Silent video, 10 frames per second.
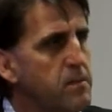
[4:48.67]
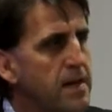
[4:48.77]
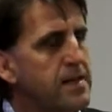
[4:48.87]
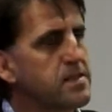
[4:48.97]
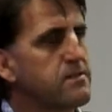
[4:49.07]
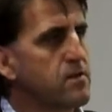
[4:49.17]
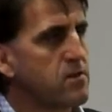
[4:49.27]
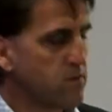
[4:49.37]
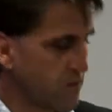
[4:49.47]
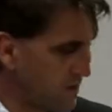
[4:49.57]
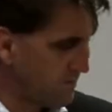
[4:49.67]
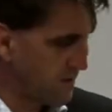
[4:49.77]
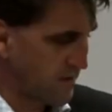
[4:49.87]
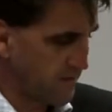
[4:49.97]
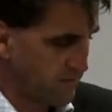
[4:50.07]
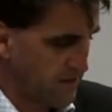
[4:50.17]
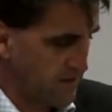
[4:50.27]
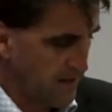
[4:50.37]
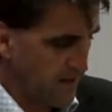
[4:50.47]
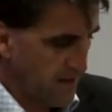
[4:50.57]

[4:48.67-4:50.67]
parts of the course that we're delivering,